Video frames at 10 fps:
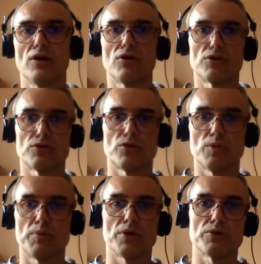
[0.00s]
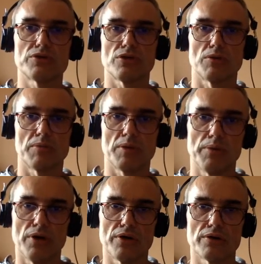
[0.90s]
or to the post on my
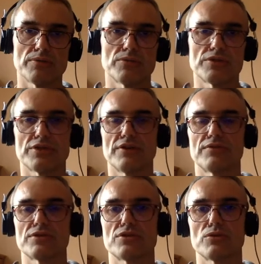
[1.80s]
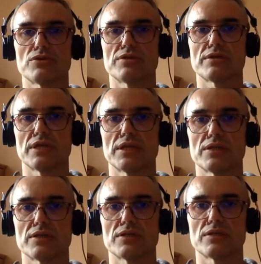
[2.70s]
blog,
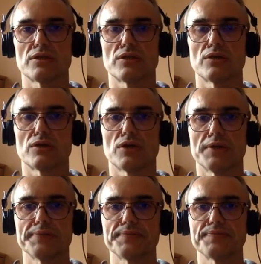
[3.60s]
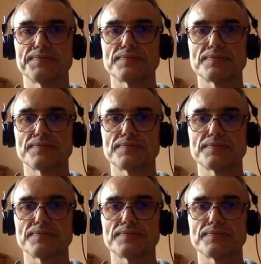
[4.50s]
discoversocialsciences.com.